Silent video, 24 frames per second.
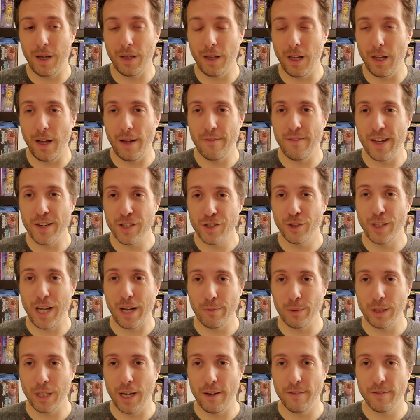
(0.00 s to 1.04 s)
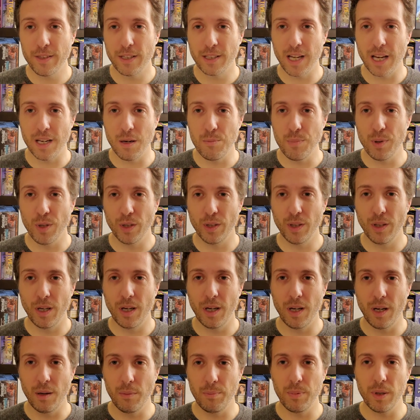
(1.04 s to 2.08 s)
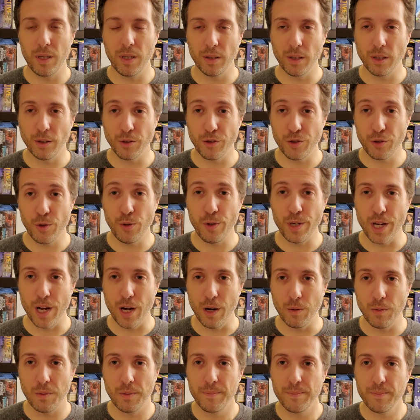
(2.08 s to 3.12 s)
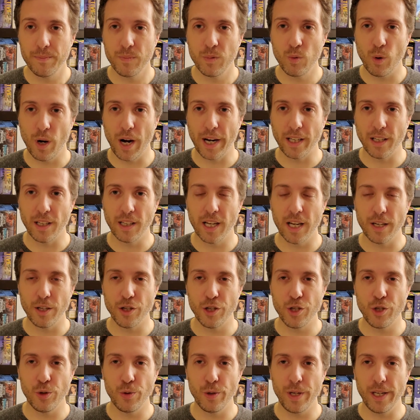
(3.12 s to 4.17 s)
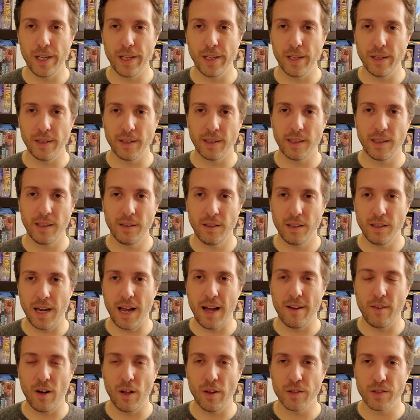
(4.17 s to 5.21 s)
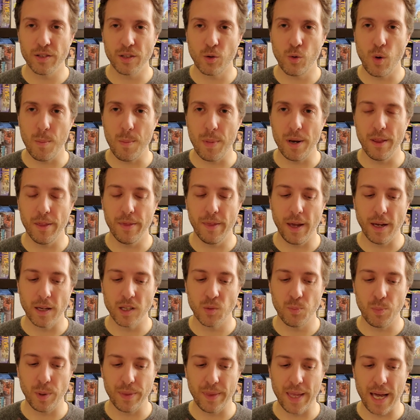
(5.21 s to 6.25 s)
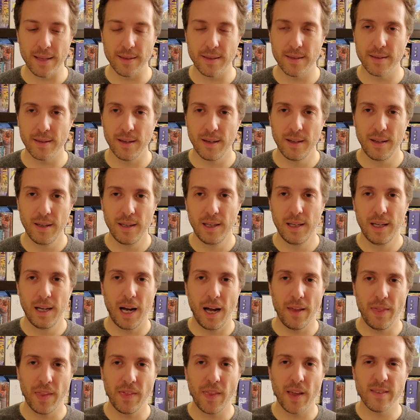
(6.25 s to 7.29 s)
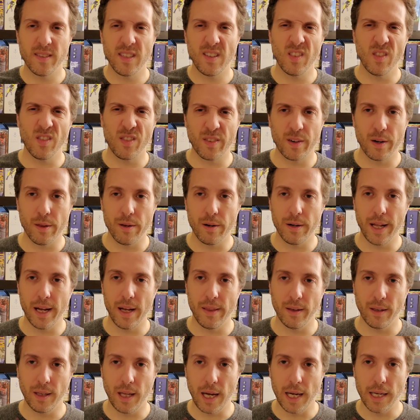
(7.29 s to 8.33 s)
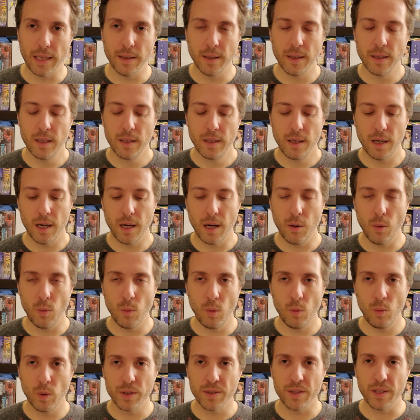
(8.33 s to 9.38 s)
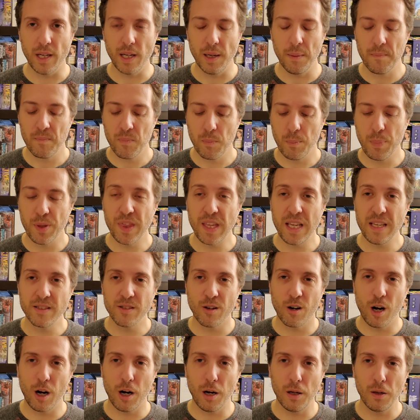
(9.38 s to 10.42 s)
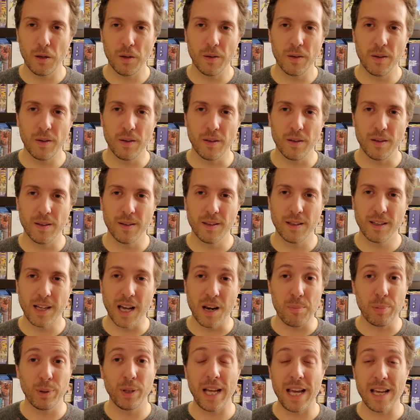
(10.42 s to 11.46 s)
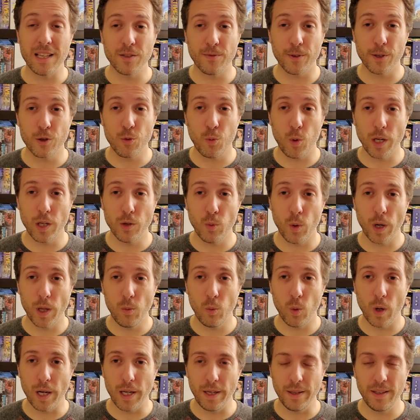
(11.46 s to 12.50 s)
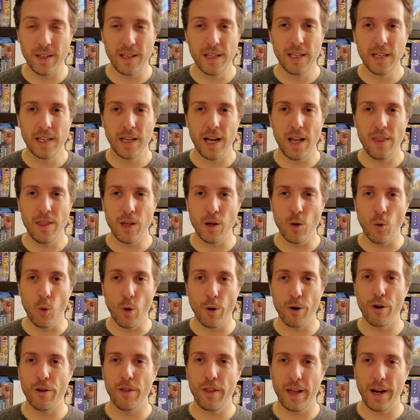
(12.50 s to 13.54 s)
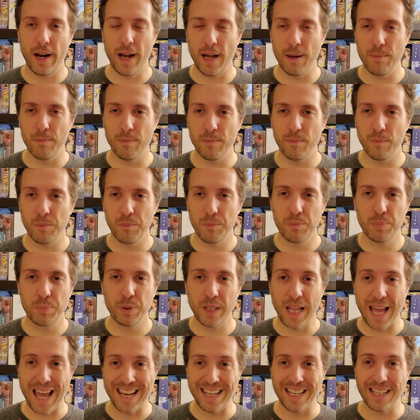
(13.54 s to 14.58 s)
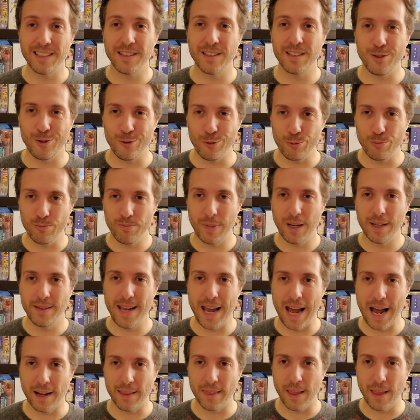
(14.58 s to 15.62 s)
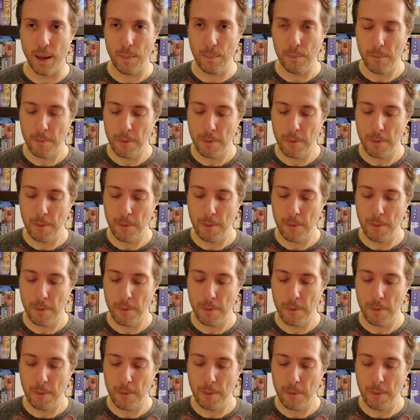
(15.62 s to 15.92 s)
eventually I would love to kind of build a little studio where I can kind of shoot in and have all this equipment and things. But I think that's even further down the line. We'll see. But these are all kind of plans for 2021 and the order that I'm planning to attack them.